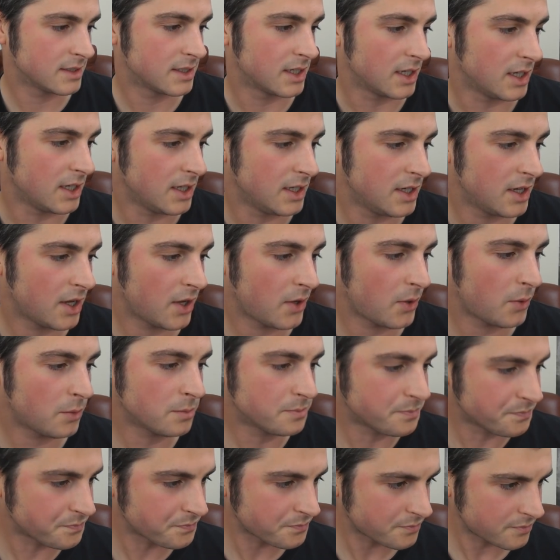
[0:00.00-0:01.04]
to
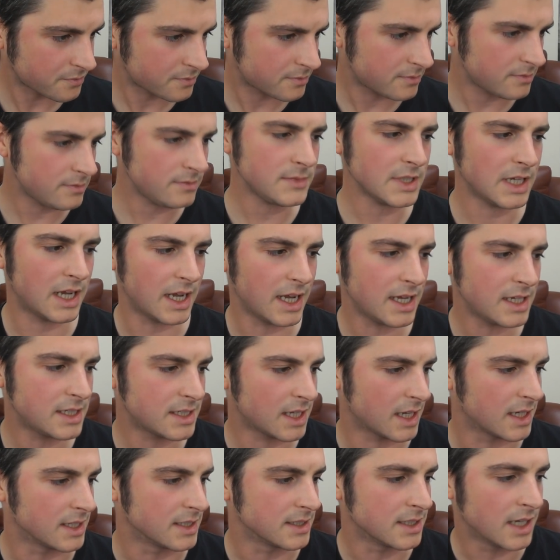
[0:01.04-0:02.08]
you. He
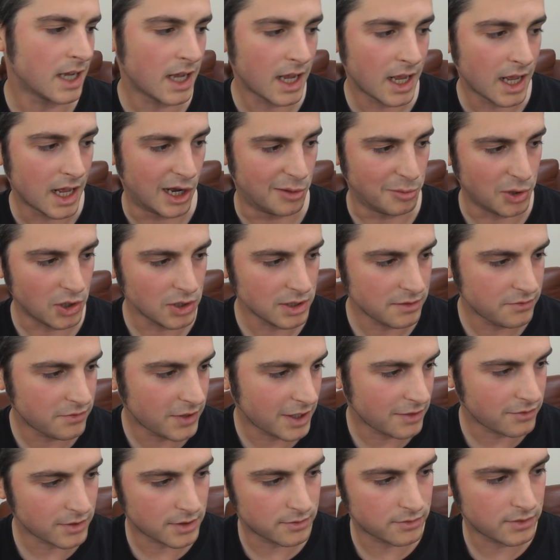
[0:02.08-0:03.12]
says, I'm all in
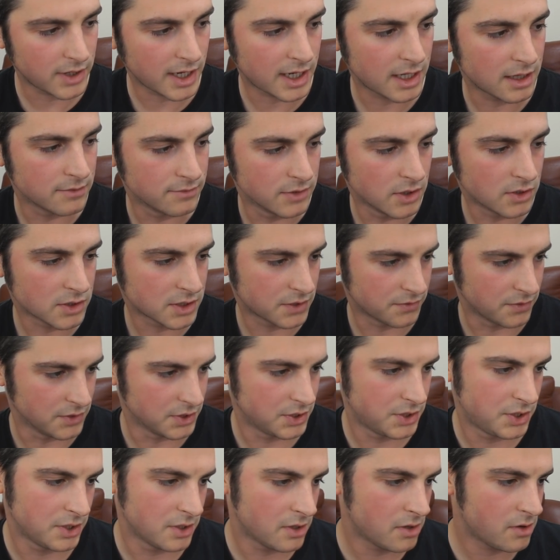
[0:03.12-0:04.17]
favour of regular vlogs for
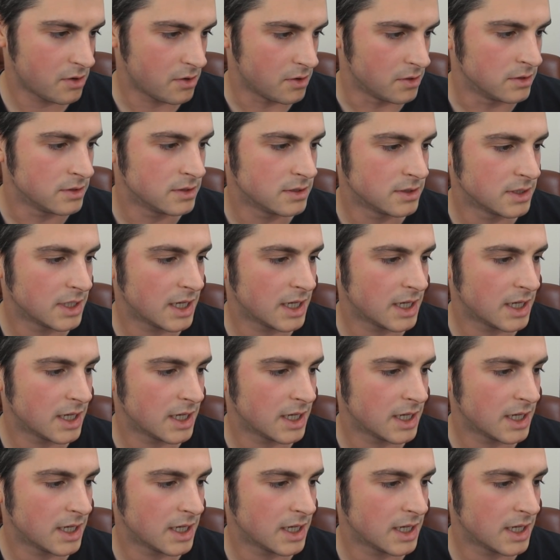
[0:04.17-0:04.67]
sure.